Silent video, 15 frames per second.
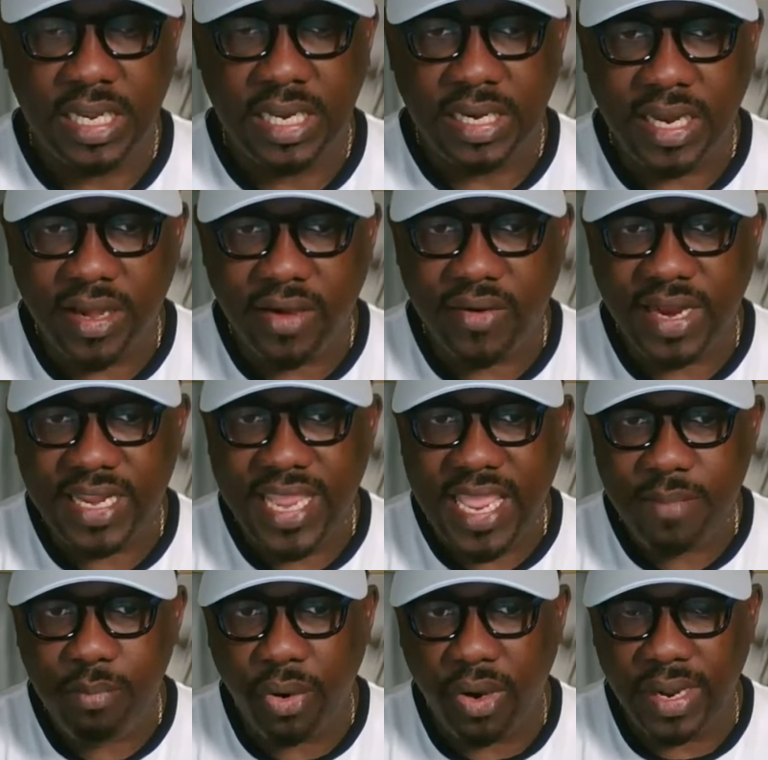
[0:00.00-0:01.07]
Now, there are key
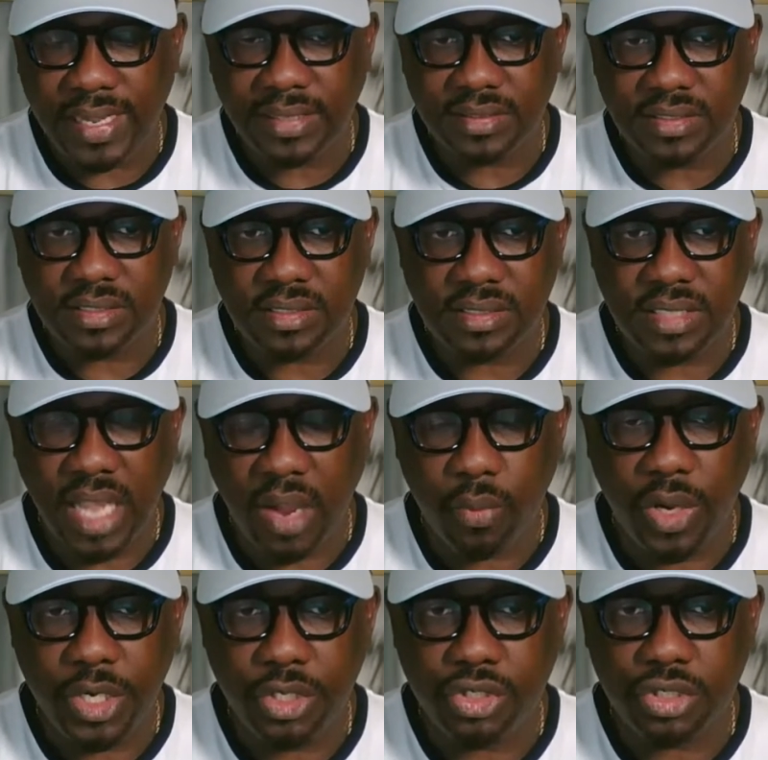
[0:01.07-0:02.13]
points I
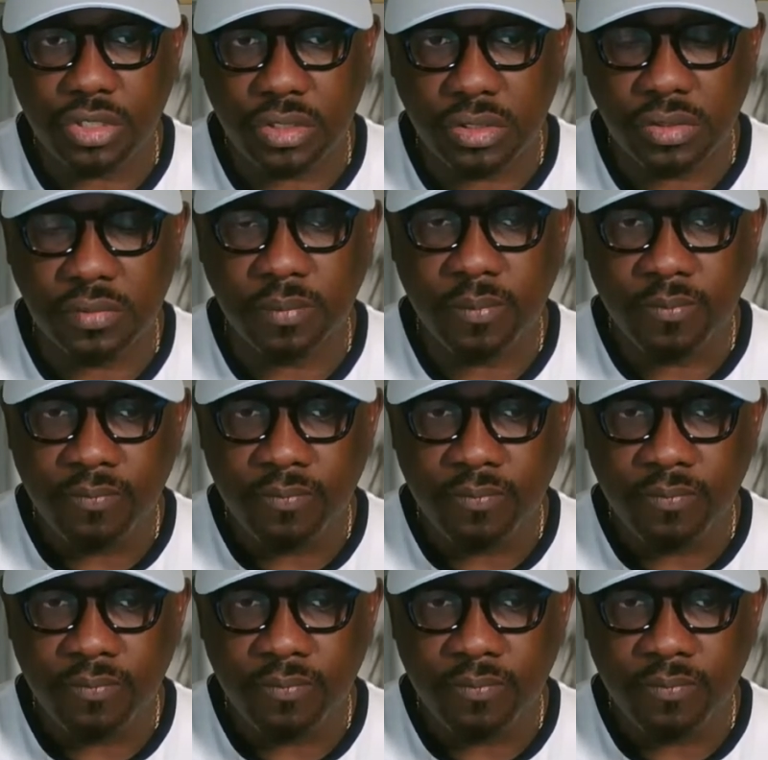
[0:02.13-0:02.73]
want you to